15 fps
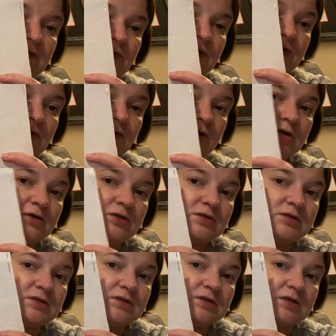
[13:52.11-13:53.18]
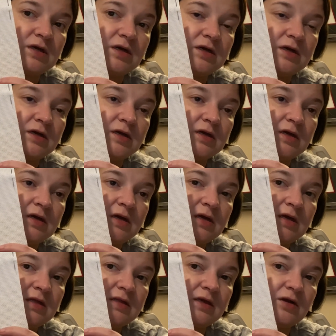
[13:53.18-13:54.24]
with the words,
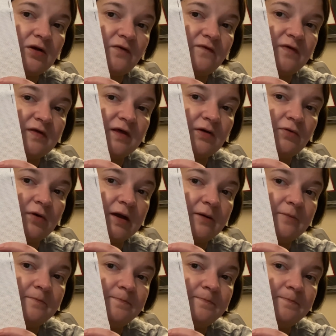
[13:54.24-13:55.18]
then hopefully that will count